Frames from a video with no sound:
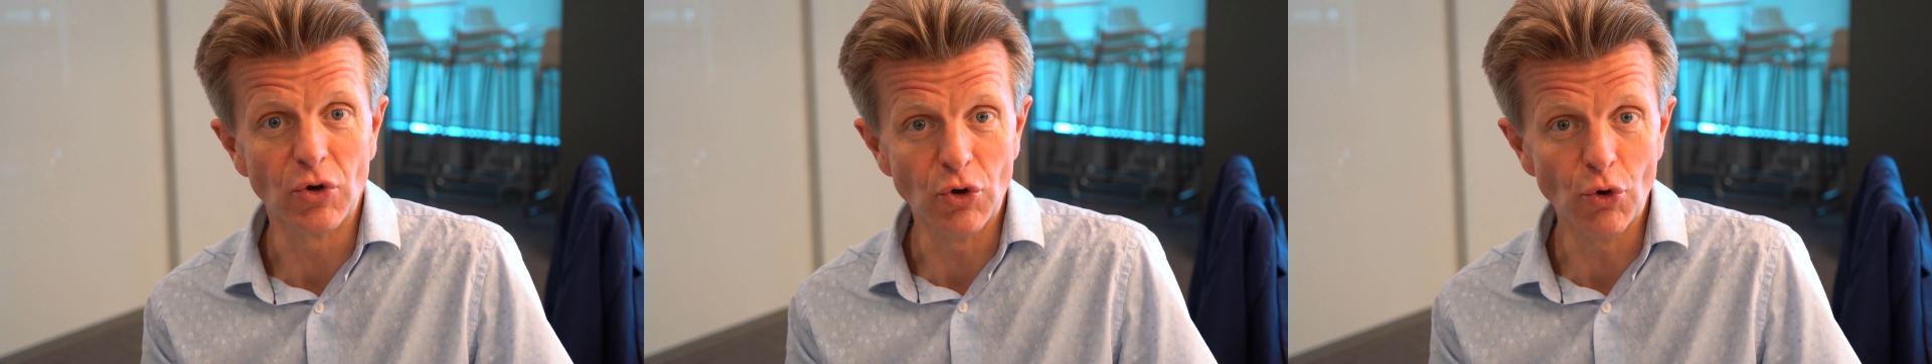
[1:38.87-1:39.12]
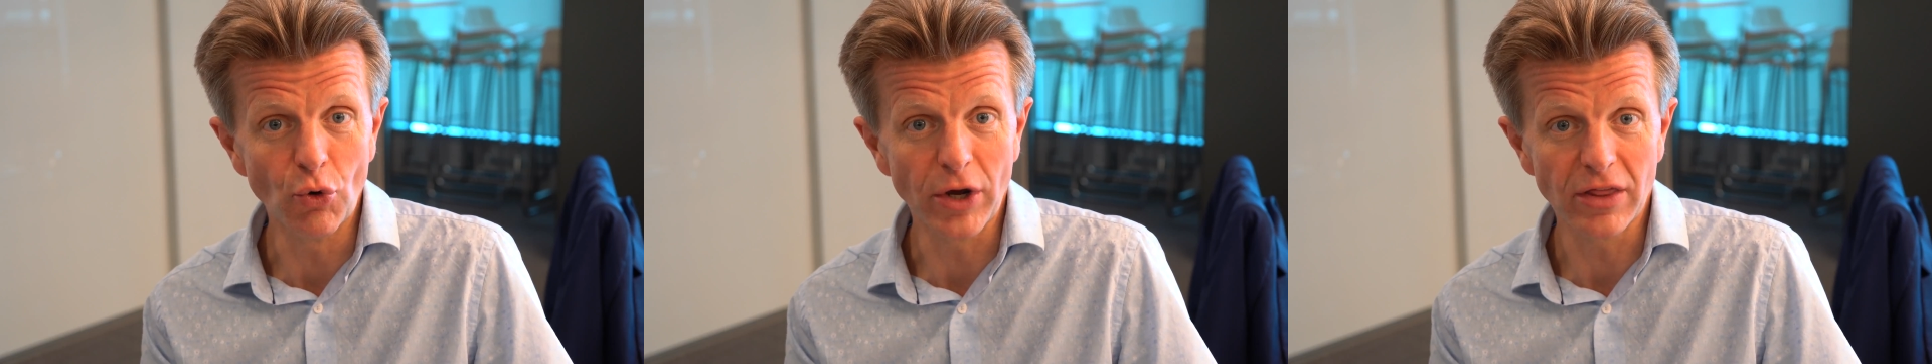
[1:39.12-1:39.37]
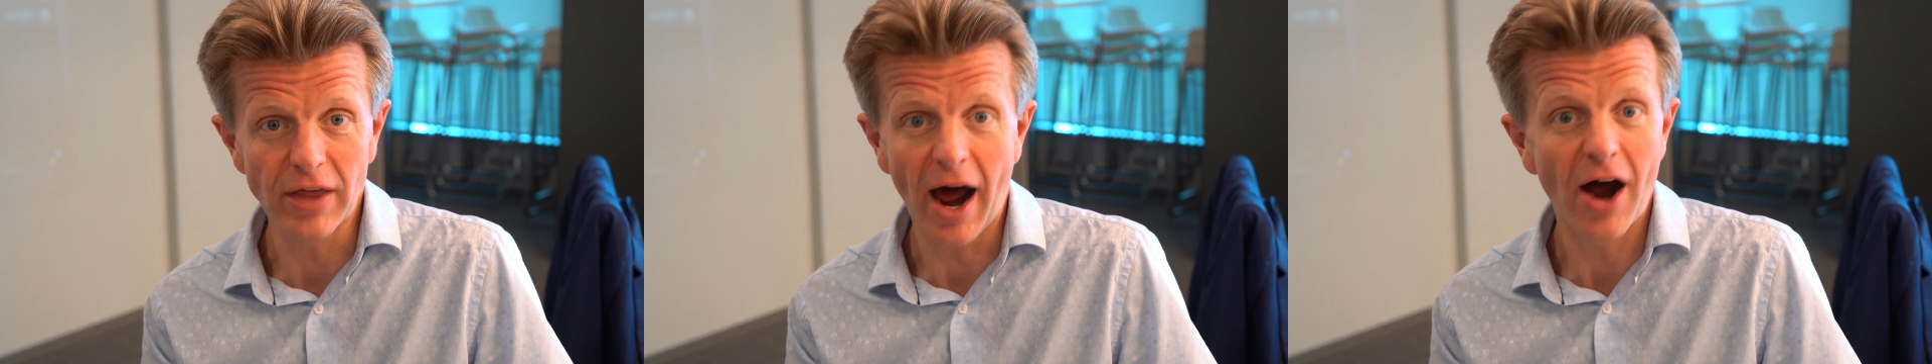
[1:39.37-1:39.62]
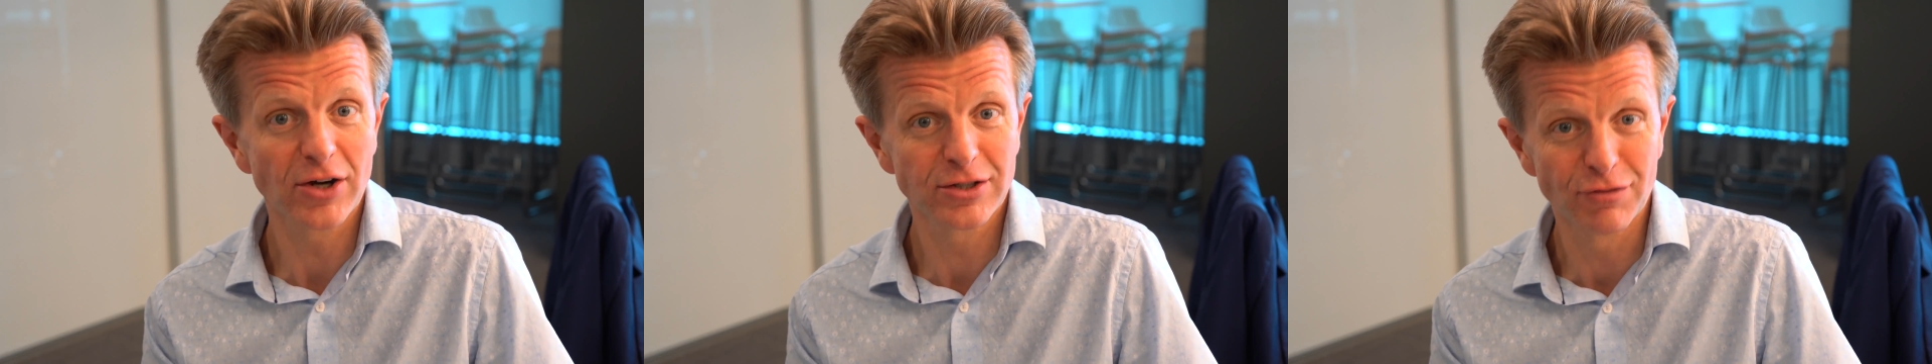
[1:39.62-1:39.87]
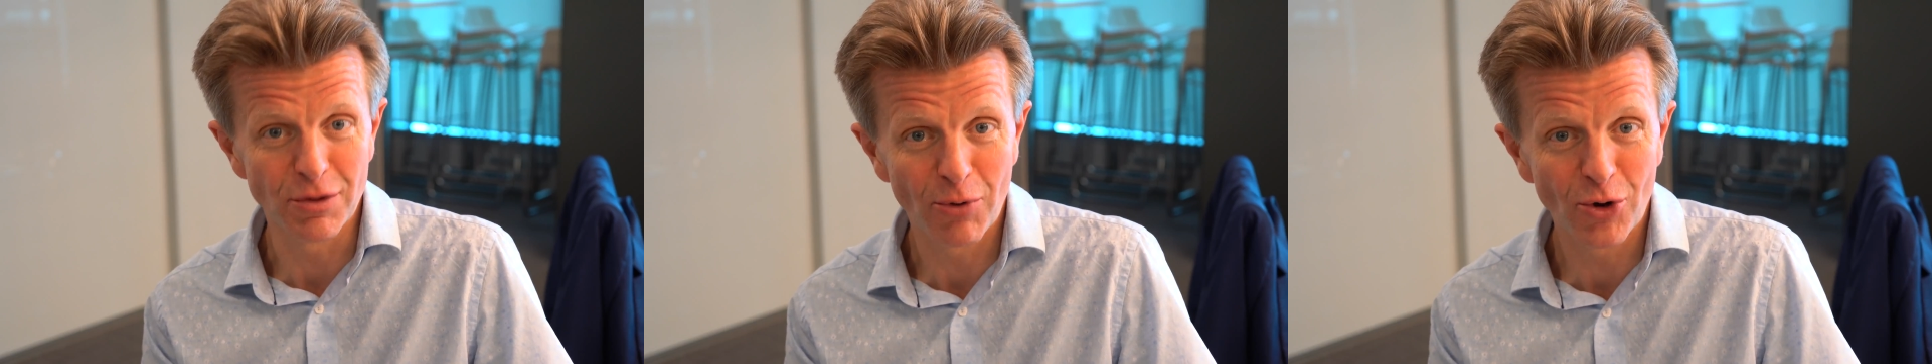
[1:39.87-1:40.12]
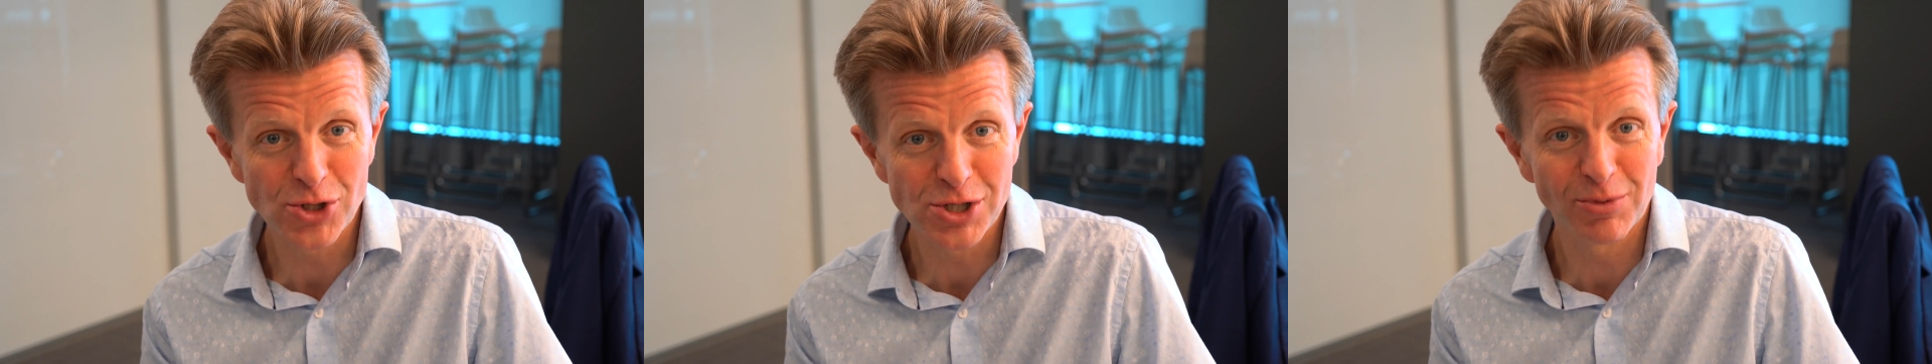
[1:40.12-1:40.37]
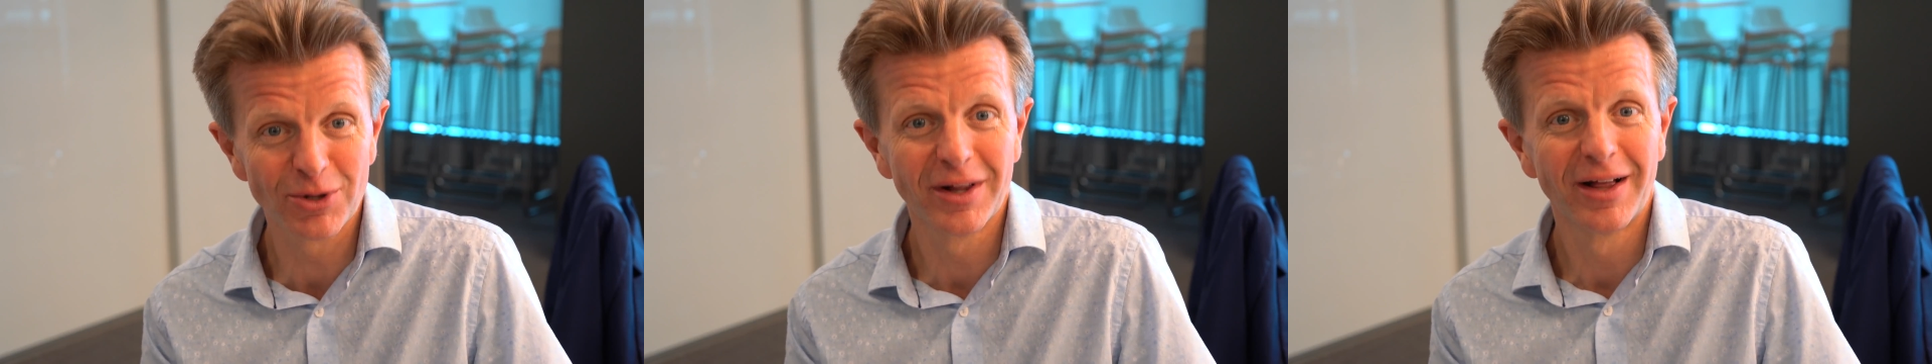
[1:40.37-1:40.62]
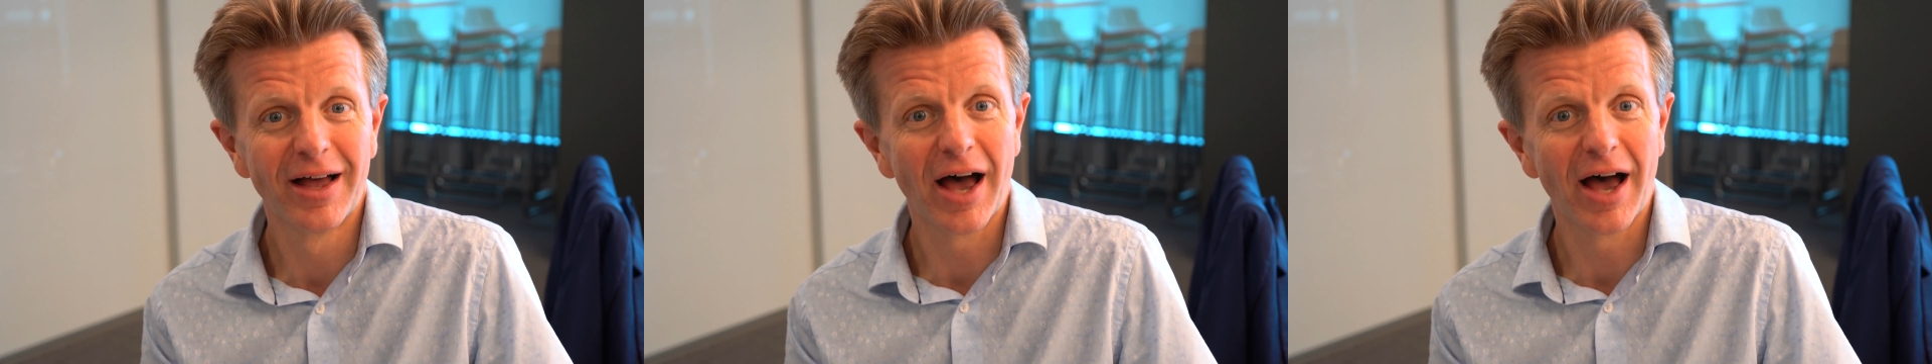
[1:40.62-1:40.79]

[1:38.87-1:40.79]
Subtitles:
knowing the art of the possible,